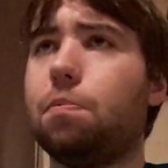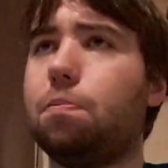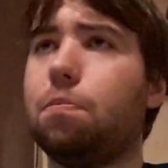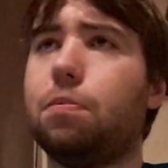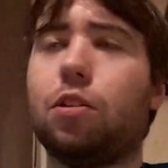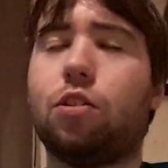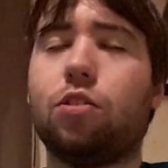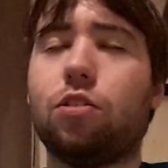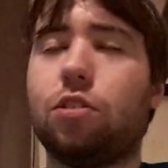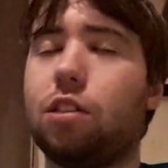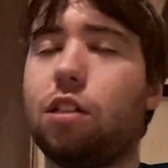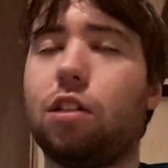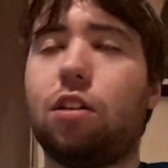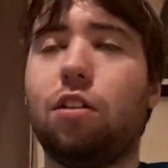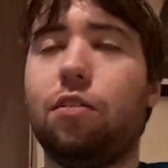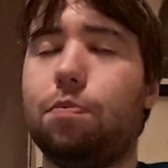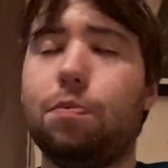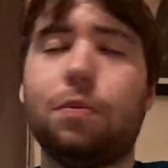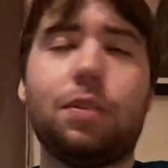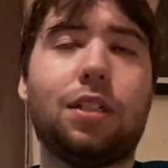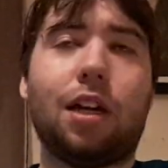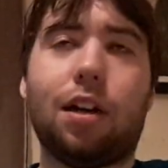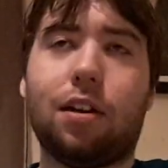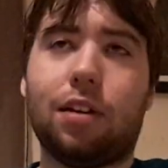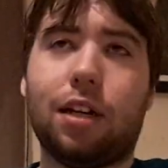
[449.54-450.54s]
Because the
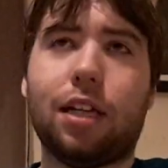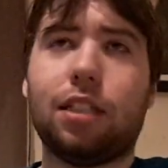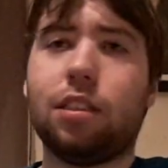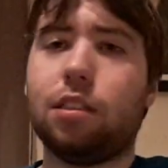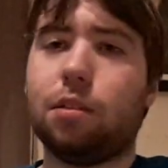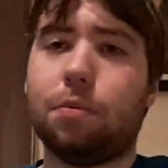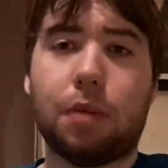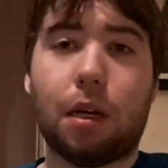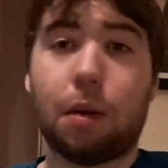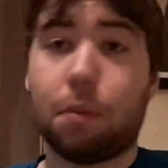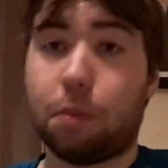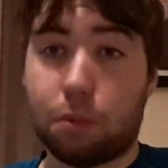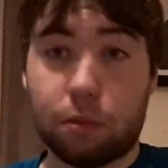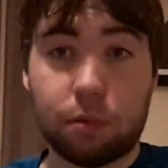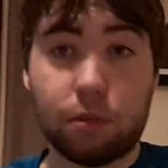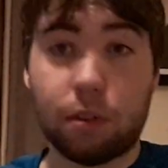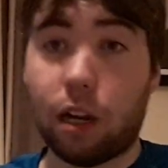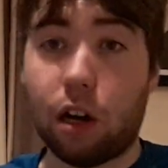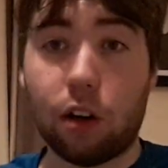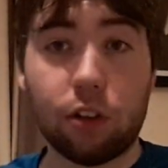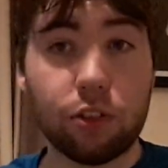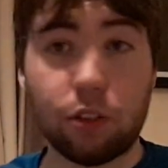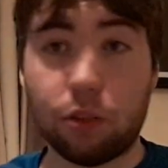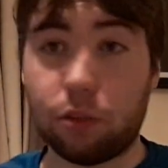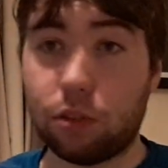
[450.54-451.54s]
government are letting them down. But we
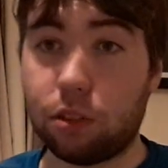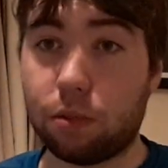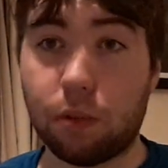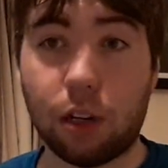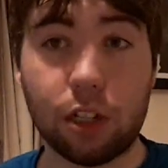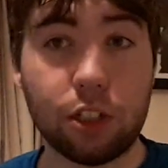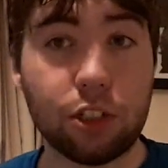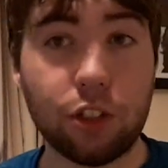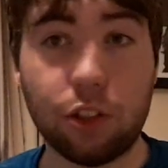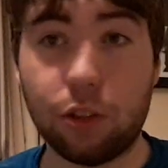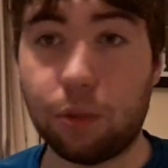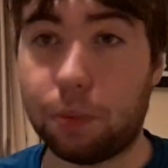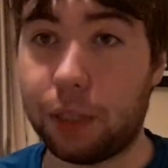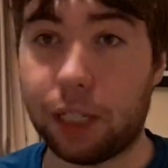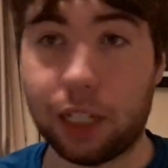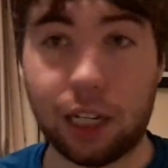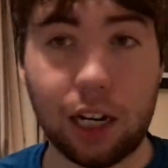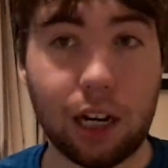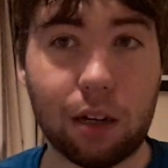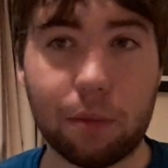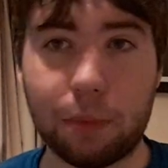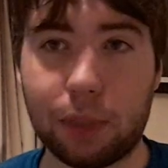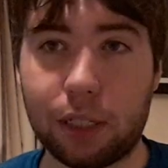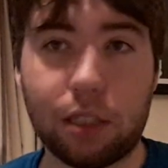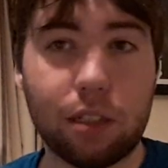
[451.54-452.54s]
all know they want a European
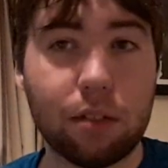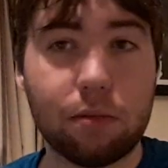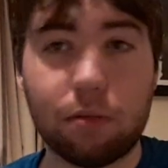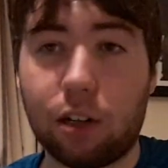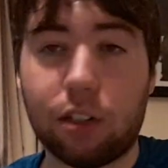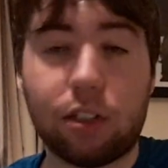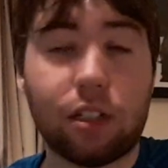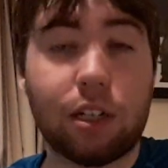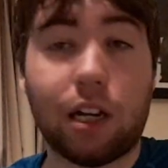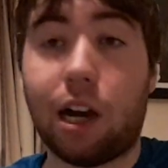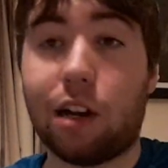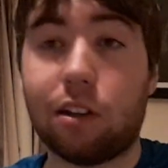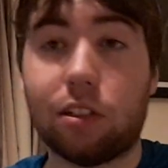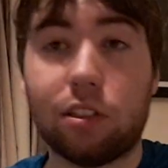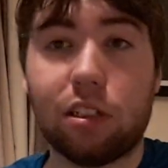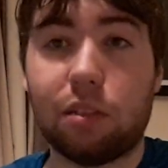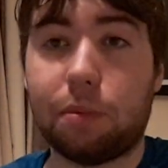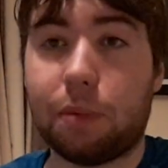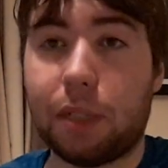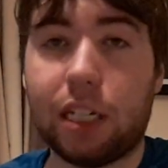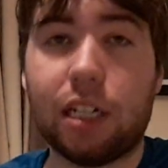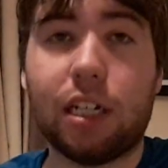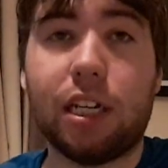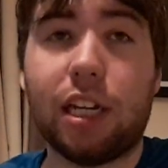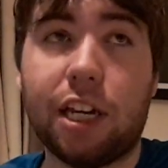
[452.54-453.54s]
army. They want Ireland to
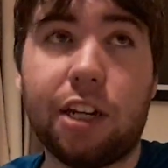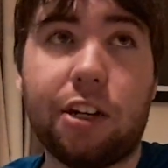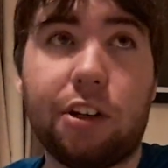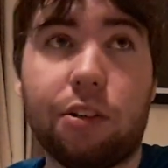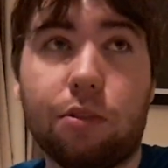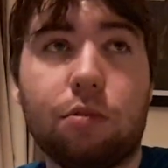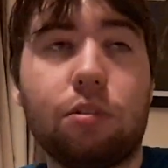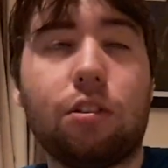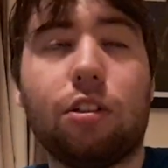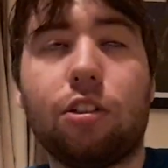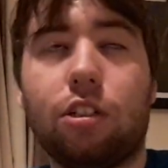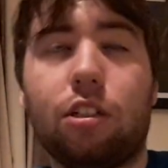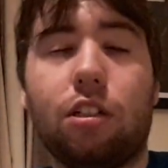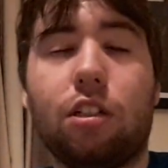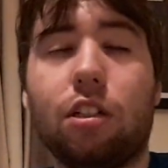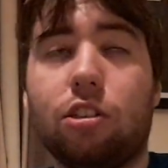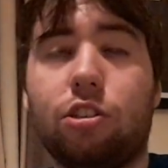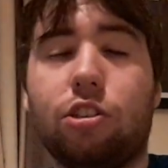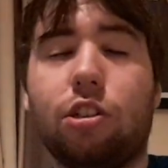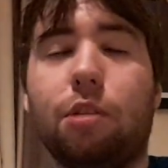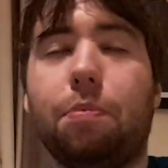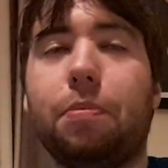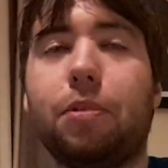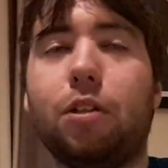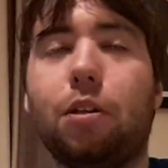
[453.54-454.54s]
be a NATO. They're
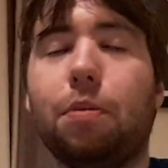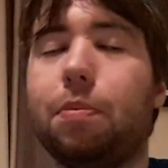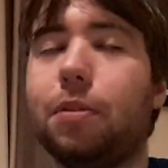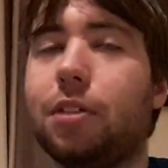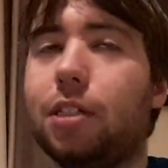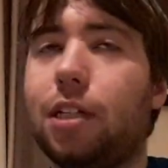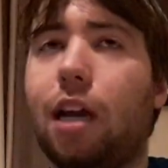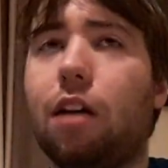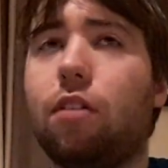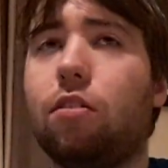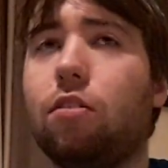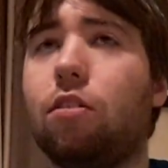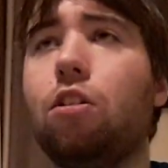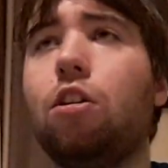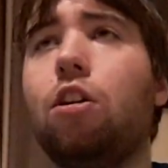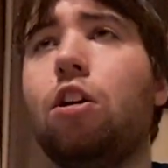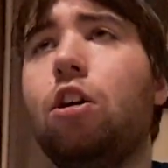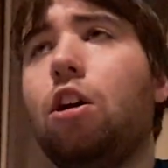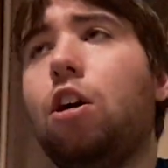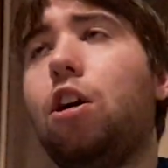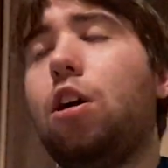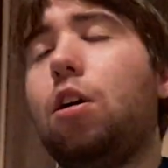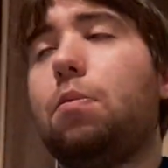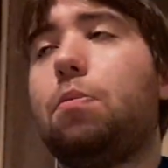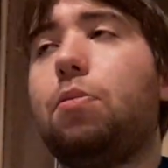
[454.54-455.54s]
jumping up and down.
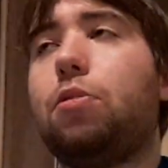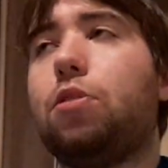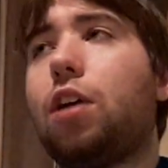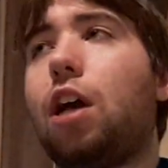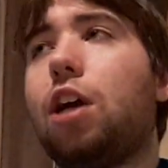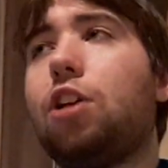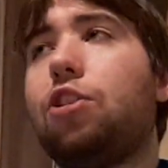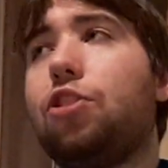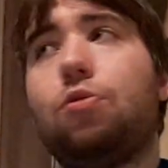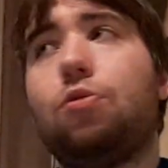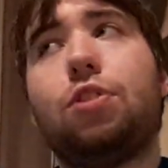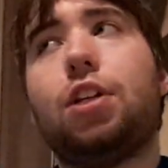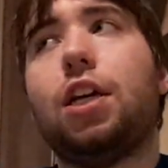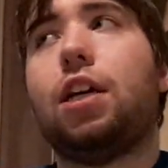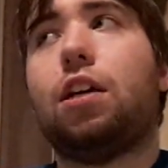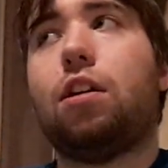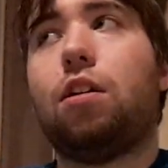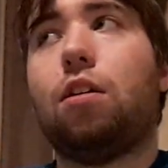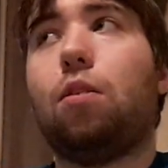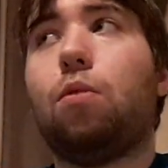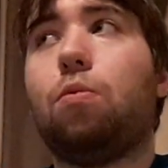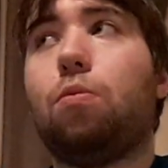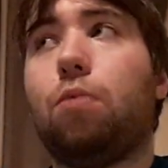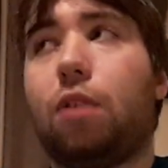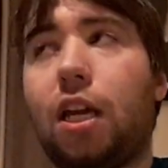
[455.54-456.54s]
But I do
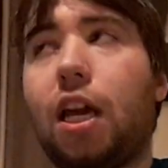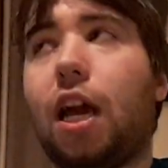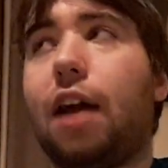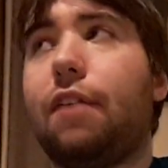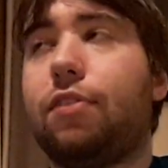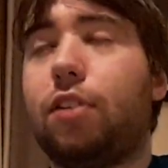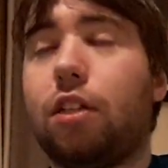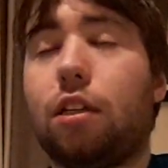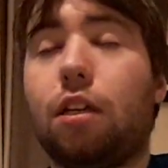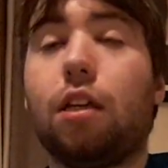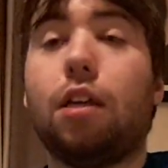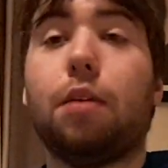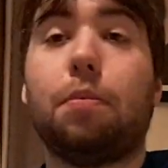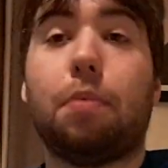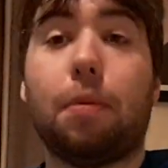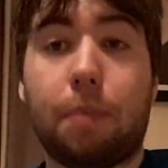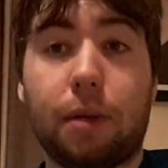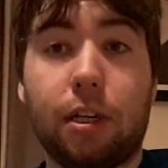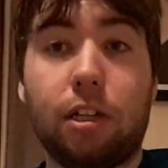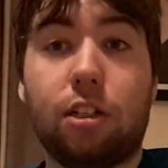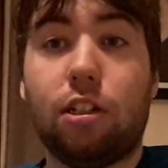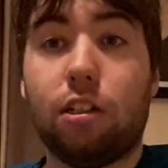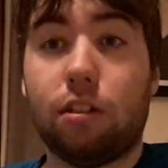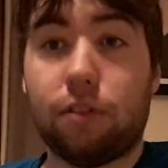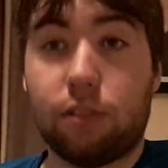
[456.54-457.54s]
think we have the
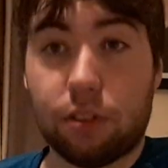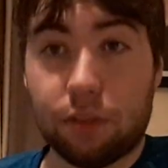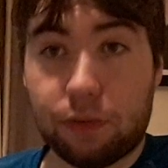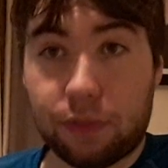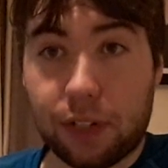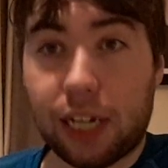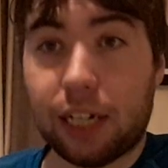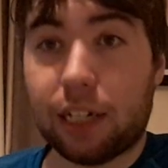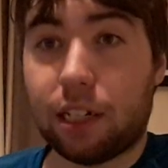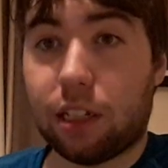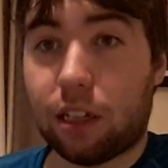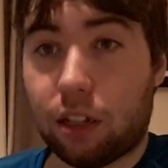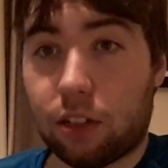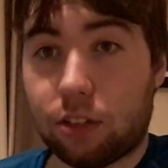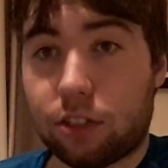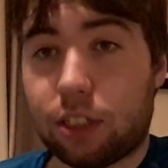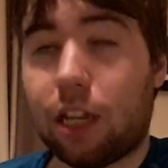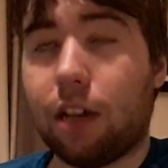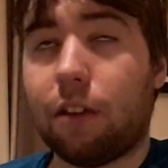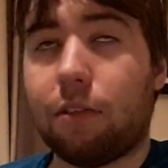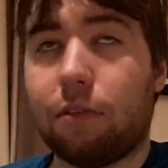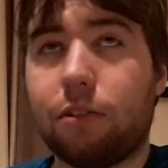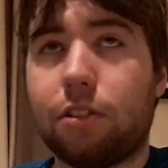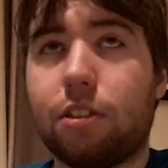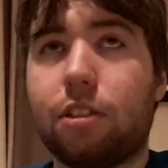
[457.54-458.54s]
capability of defending
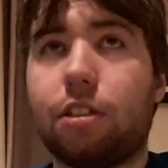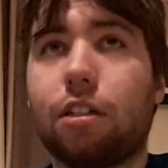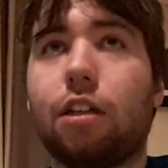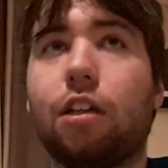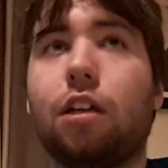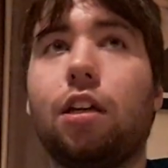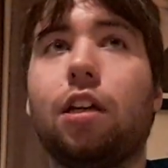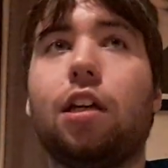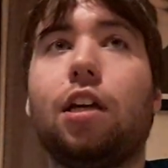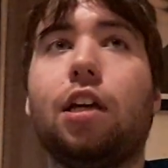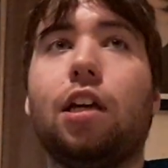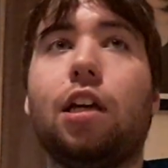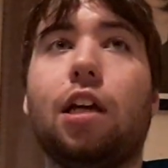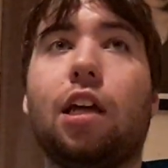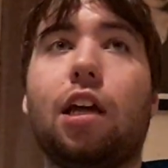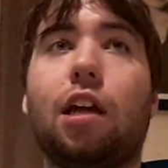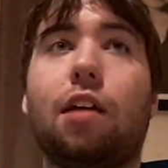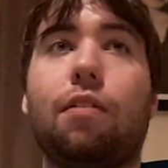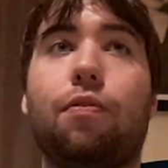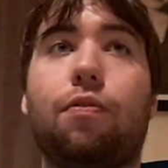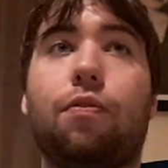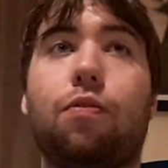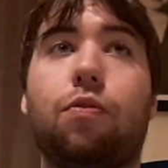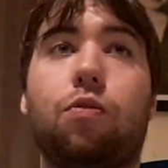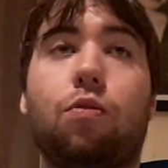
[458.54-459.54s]
ourselves
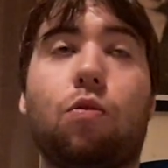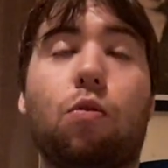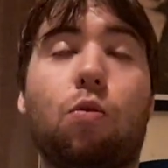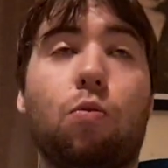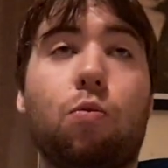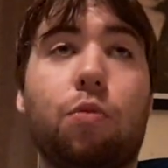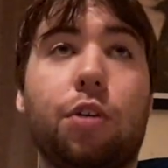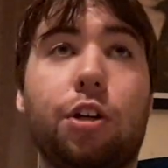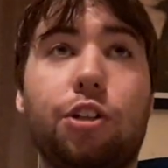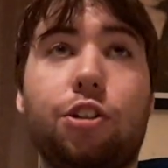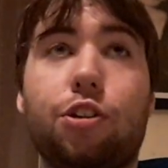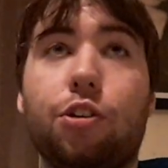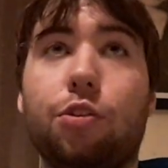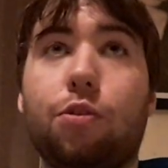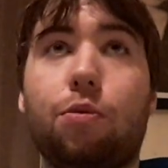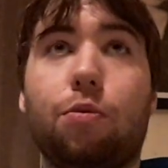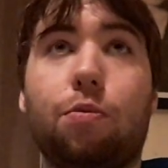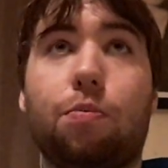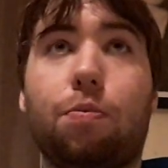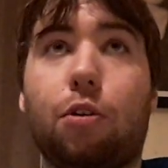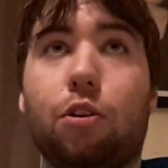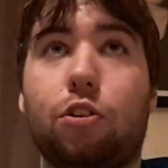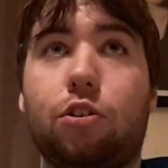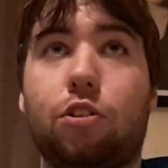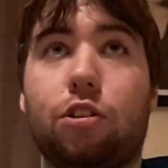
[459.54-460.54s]
if we do
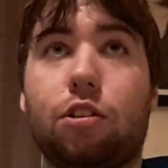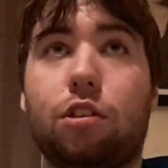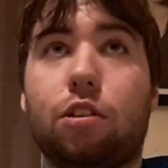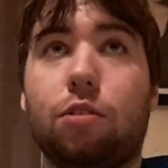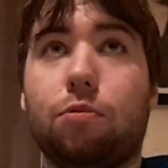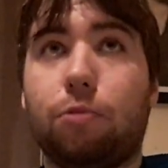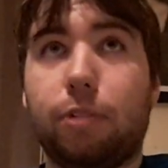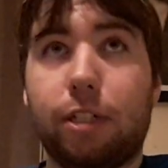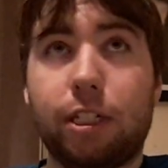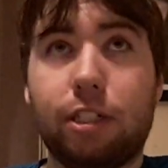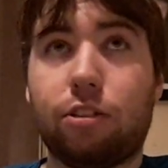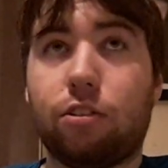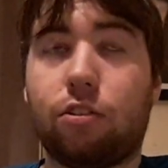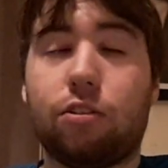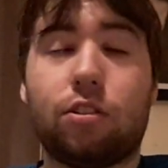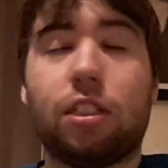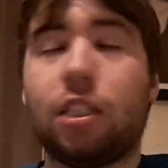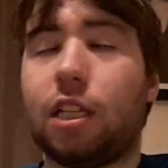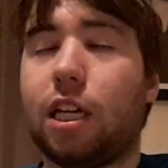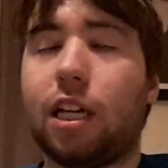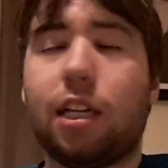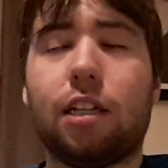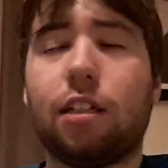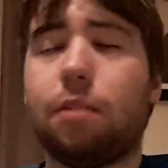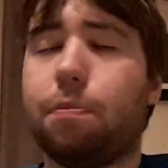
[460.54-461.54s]
put the resource.
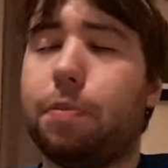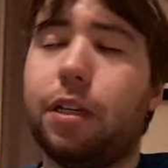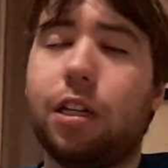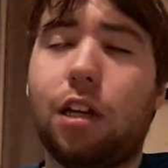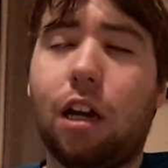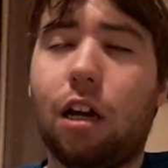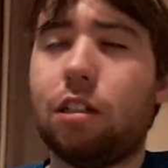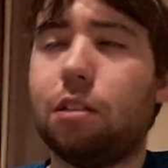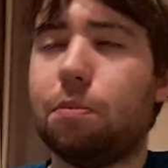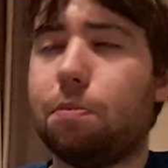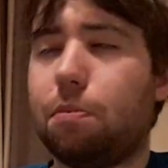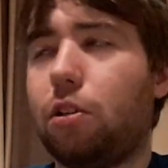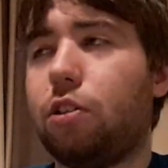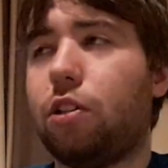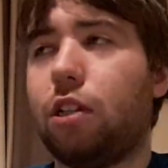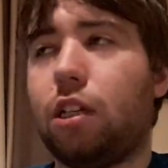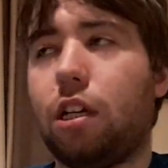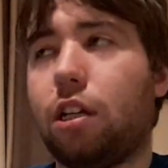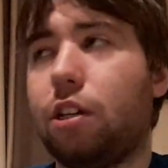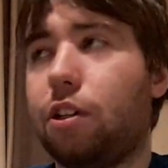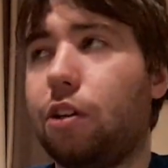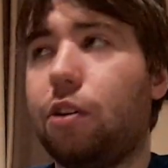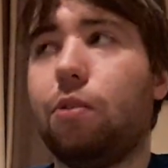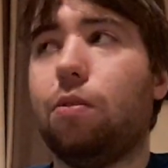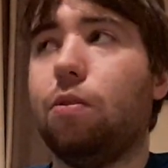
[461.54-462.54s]
And again, it'd be a lot of money,
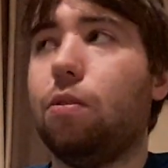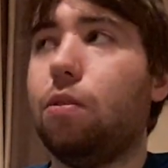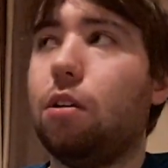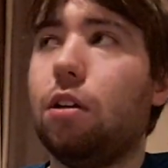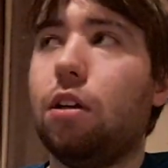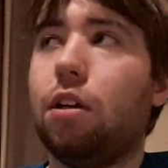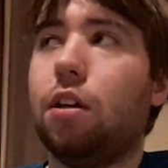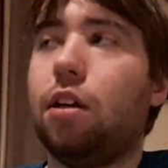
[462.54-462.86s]
I know.